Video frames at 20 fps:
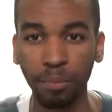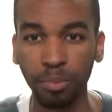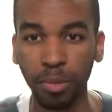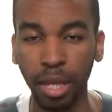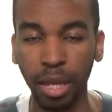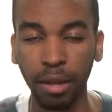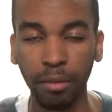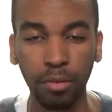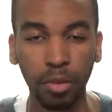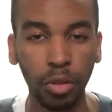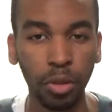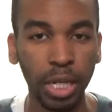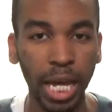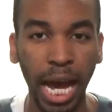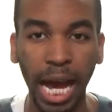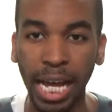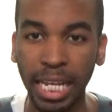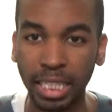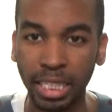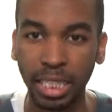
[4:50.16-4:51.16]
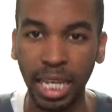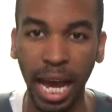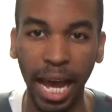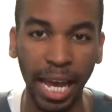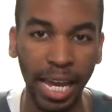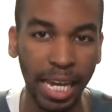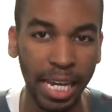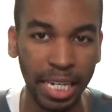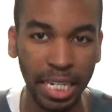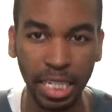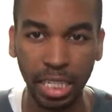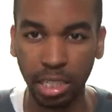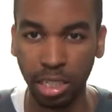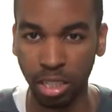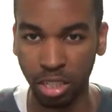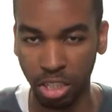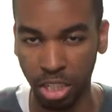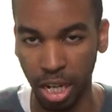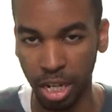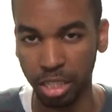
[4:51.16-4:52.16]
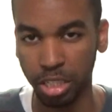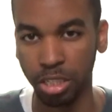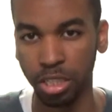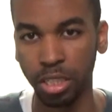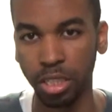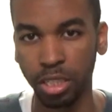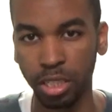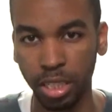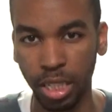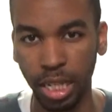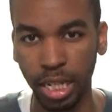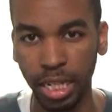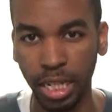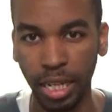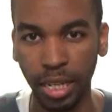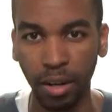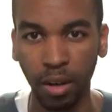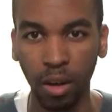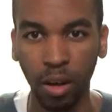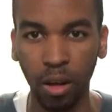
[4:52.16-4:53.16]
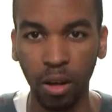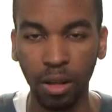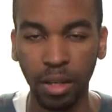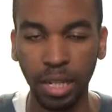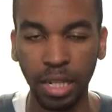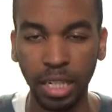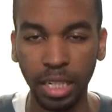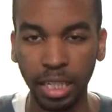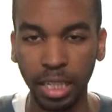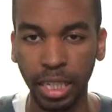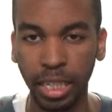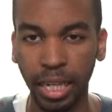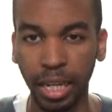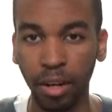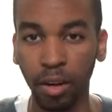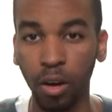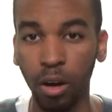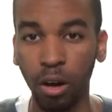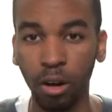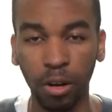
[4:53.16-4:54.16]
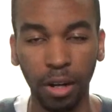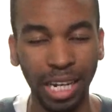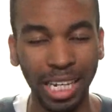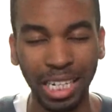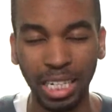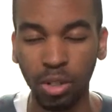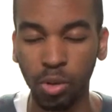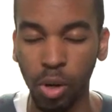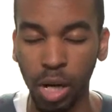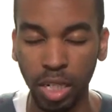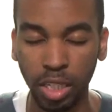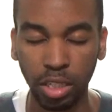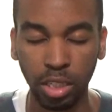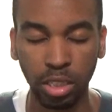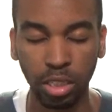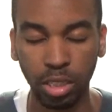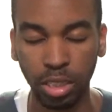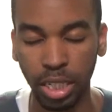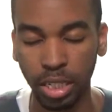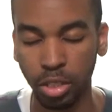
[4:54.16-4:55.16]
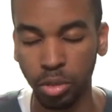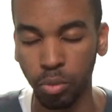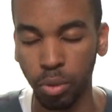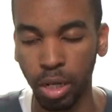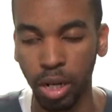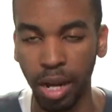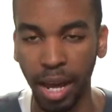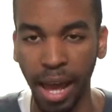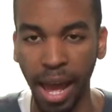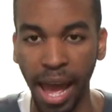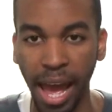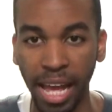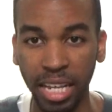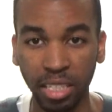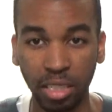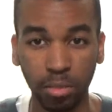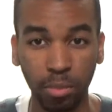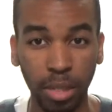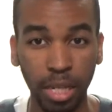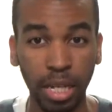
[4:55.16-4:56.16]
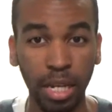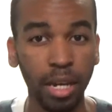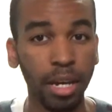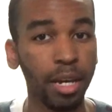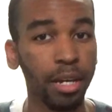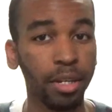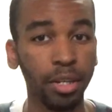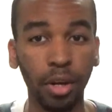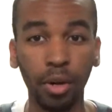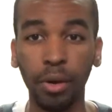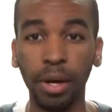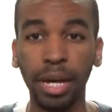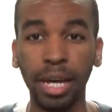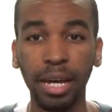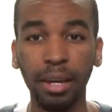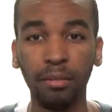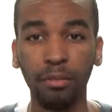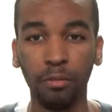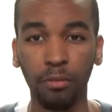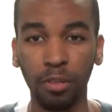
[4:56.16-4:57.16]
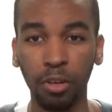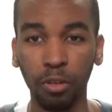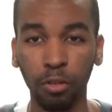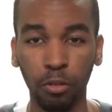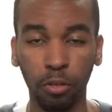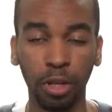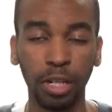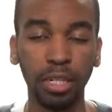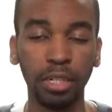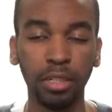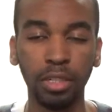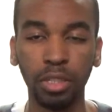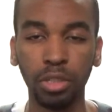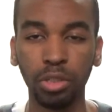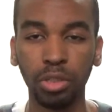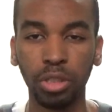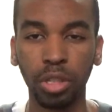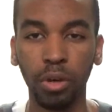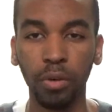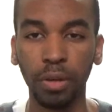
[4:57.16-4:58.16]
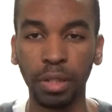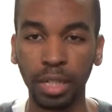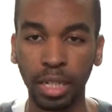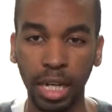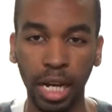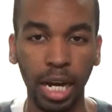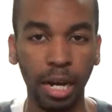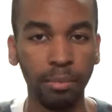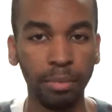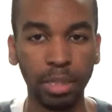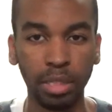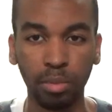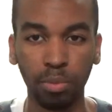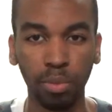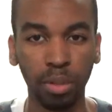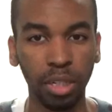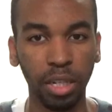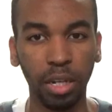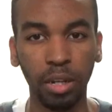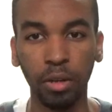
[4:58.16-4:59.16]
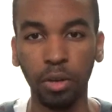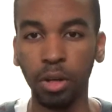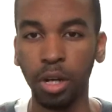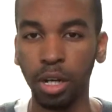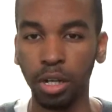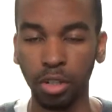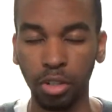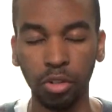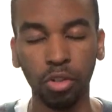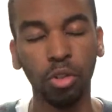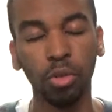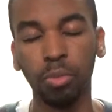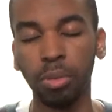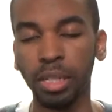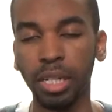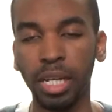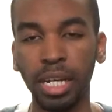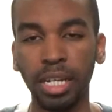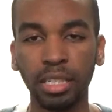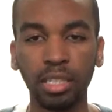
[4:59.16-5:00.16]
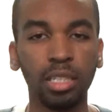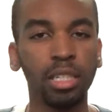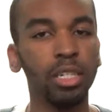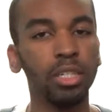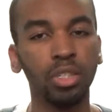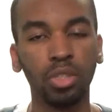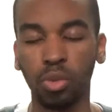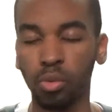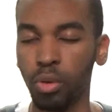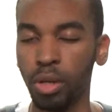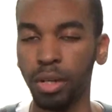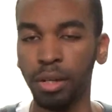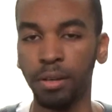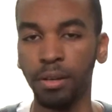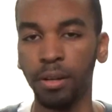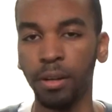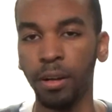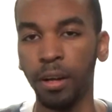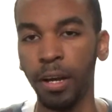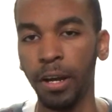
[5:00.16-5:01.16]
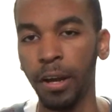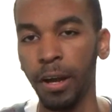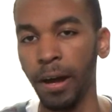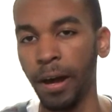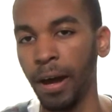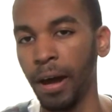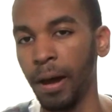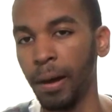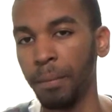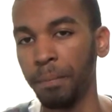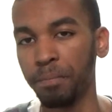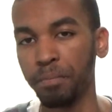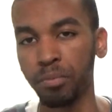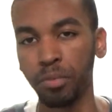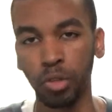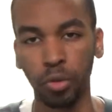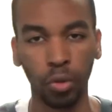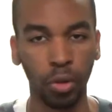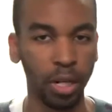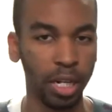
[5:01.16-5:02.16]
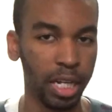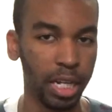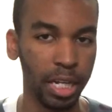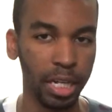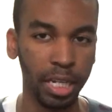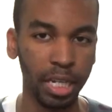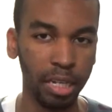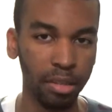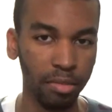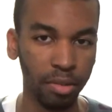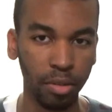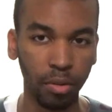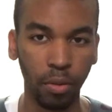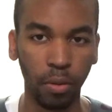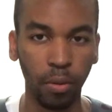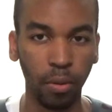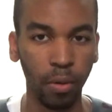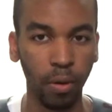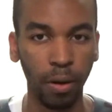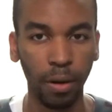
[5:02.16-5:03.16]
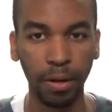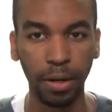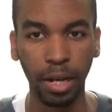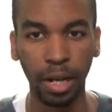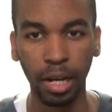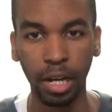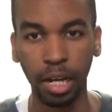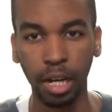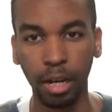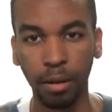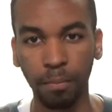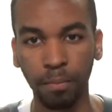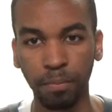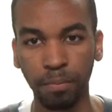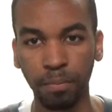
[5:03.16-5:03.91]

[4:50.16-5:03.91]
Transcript: if you guys got any suggestions, anything at all, or any questions that you want to ask me, go ahead, feel free to do so in the comments below, Google+, Twitter, or even on